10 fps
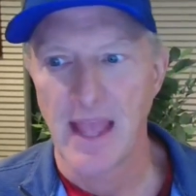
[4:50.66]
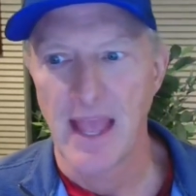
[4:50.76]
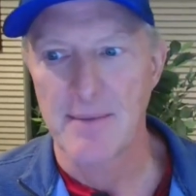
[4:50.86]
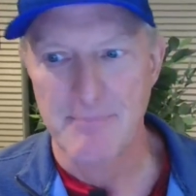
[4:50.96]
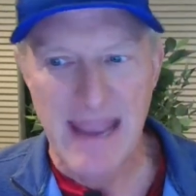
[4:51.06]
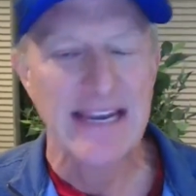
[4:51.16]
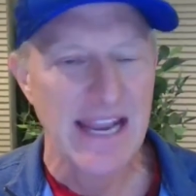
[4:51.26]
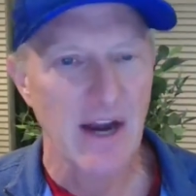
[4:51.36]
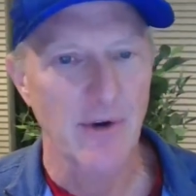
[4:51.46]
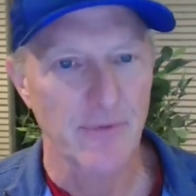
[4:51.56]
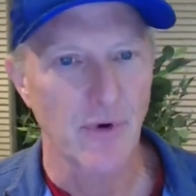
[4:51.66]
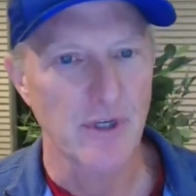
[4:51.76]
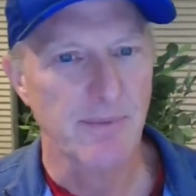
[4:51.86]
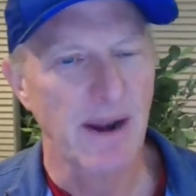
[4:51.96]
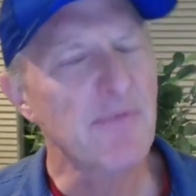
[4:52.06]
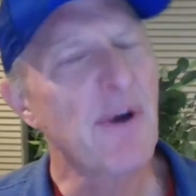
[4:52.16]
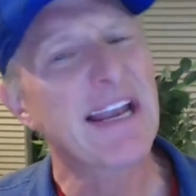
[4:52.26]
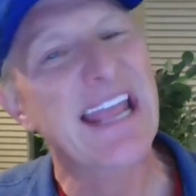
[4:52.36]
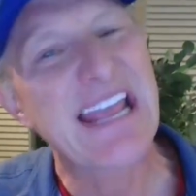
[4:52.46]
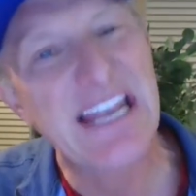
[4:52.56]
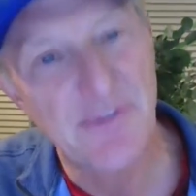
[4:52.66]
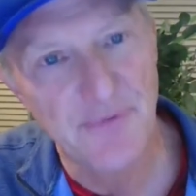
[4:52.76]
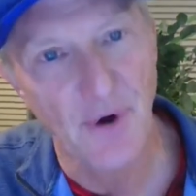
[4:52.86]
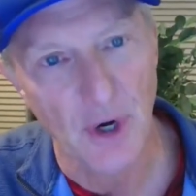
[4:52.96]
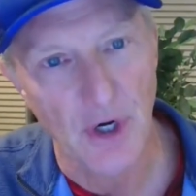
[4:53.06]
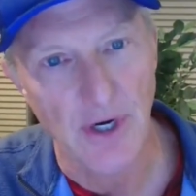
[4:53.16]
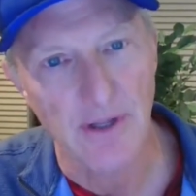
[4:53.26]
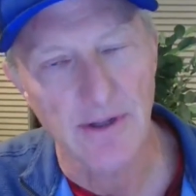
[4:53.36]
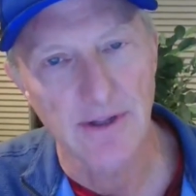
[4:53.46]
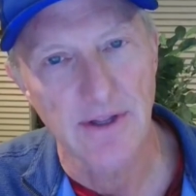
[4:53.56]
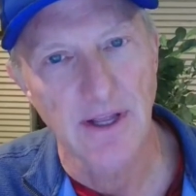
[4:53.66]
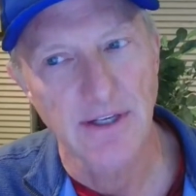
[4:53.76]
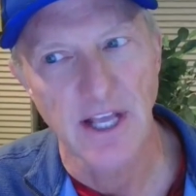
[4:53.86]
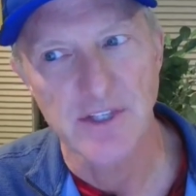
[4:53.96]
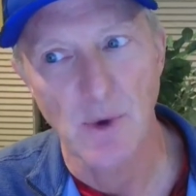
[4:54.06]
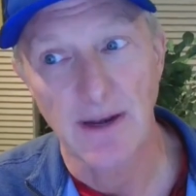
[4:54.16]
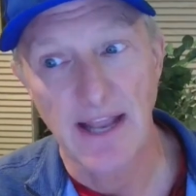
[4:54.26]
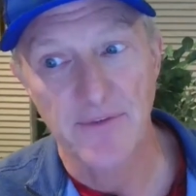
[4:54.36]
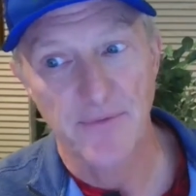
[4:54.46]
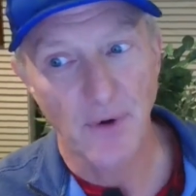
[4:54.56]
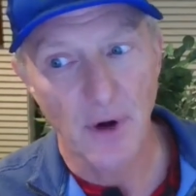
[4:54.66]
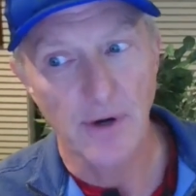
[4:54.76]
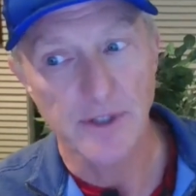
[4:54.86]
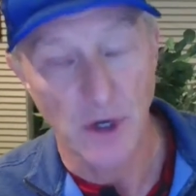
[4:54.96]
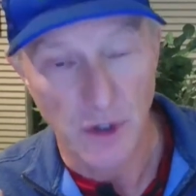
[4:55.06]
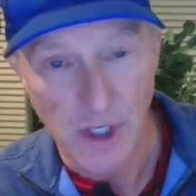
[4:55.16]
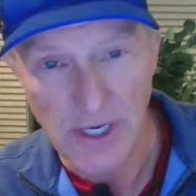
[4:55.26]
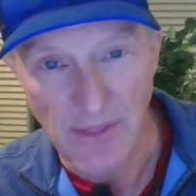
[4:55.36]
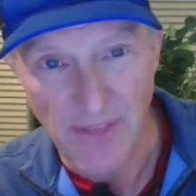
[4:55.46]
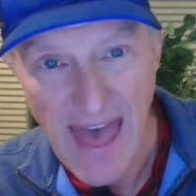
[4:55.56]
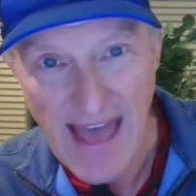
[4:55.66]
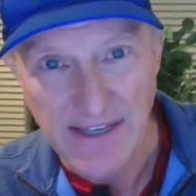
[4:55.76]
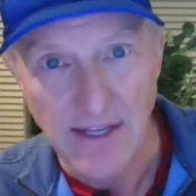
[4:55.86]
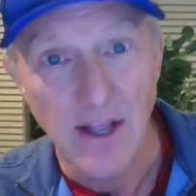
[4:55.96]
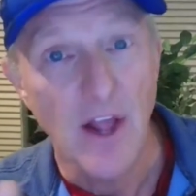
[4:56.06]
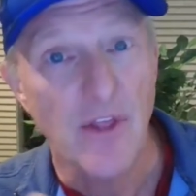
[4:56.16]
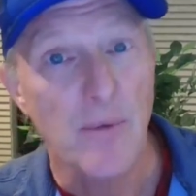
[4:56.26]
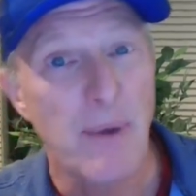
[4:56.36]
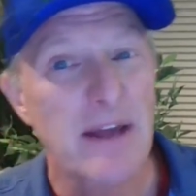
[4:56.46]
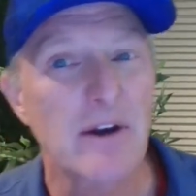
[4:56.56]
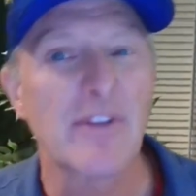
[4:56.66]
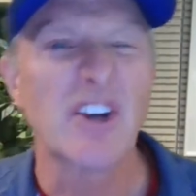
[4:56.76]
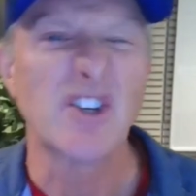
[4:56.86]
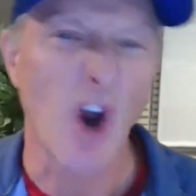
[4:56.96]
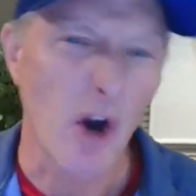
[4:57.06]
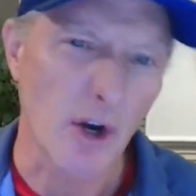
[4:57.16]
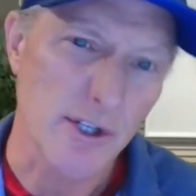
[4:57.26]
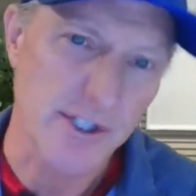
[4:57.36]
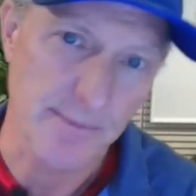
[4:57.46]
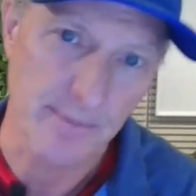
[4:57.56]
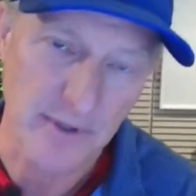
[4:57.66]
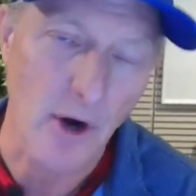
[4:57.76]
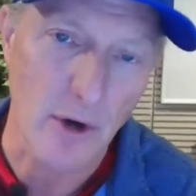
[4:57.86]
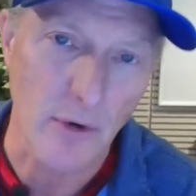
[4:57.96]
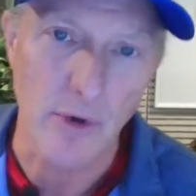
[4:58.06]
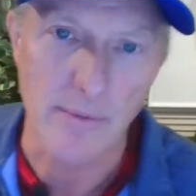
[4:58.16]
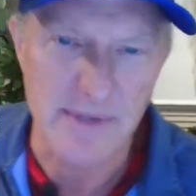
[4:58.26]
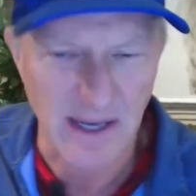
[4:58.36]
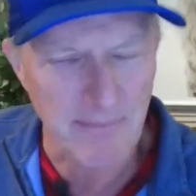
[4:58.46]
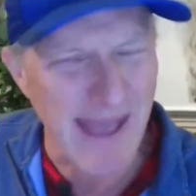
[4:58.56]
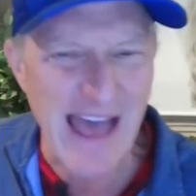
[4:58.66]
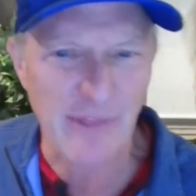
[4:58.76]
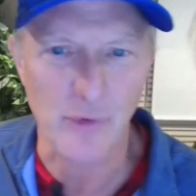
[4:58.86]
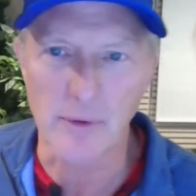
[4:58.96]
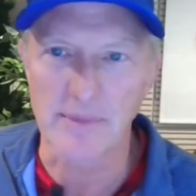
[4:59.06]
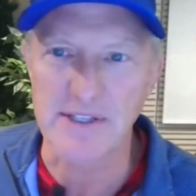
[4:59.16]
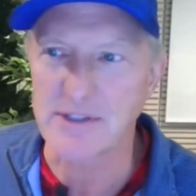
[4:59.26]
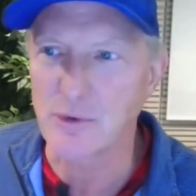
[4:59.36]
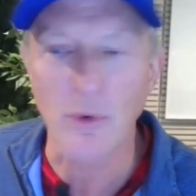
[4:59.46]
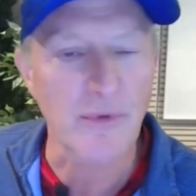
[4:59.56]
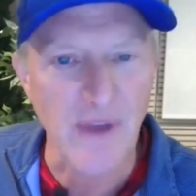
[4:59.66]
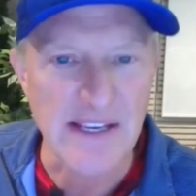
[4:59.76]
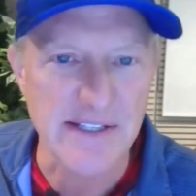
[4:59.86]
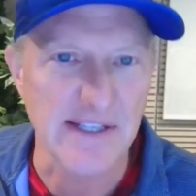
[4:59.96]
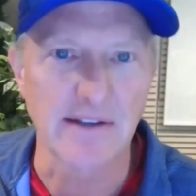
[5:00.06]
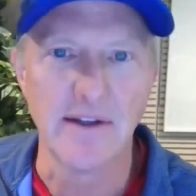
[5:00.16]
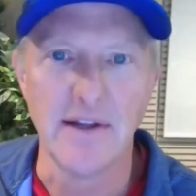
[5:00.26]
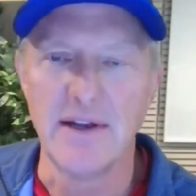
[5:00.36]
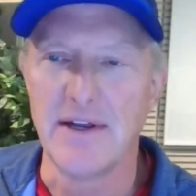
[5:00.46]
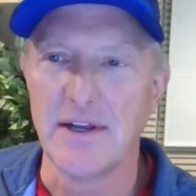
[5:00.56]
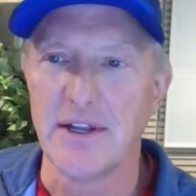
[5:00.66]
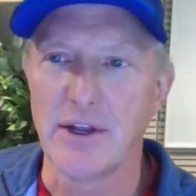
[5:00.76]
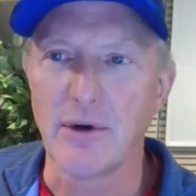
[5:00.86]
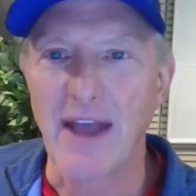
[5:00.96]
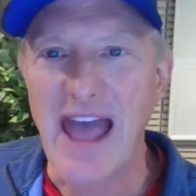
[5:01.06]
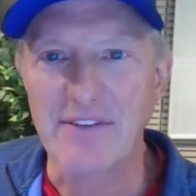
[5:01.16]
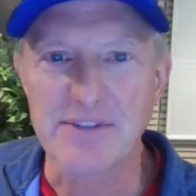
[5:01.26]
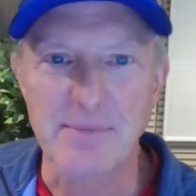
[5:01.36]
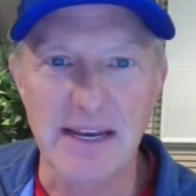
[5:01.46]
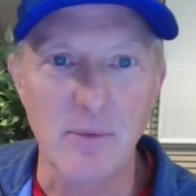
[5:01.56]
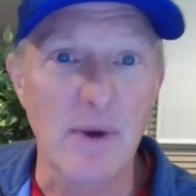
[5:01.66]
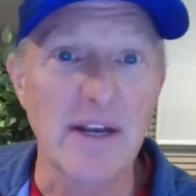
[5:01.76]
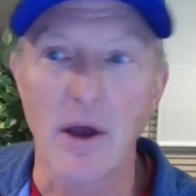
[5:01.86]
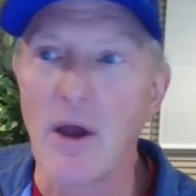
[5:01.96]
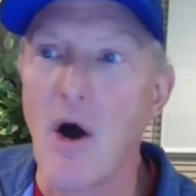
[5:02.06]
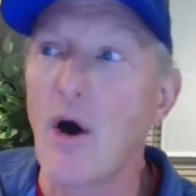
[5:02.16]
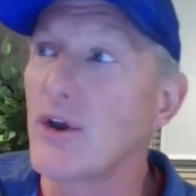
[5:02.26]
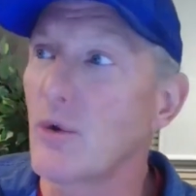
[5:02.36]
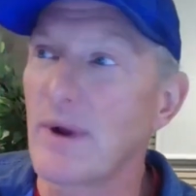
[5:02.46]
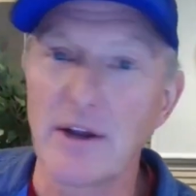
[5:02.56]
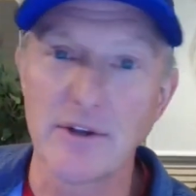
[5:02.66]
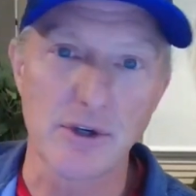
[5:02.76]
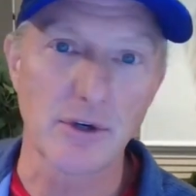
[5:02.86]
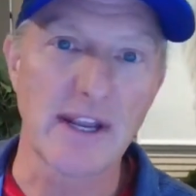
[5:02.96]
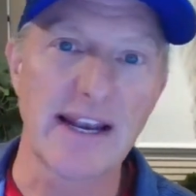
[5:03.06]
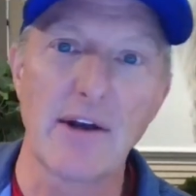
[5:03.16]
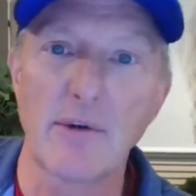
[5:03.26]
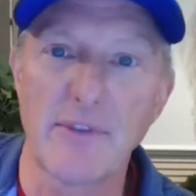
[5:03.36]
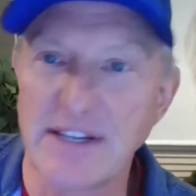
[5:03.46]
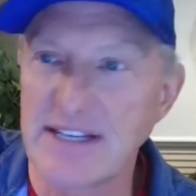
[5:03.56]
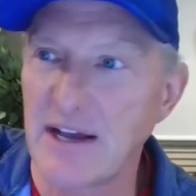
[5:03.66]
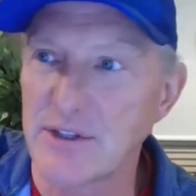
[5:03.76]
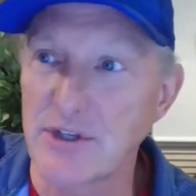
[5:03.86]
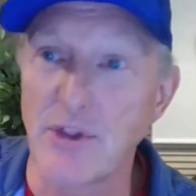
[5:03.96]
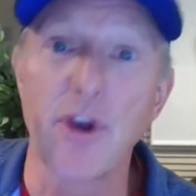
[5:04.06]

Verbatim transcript: and maidenhair ferns, but I find any fern does well. And ferns are good in that they're better in the darker darker rooms, like a bathroom that's north facing. You don't have as many window. All your windows, you're looking out over the dells to the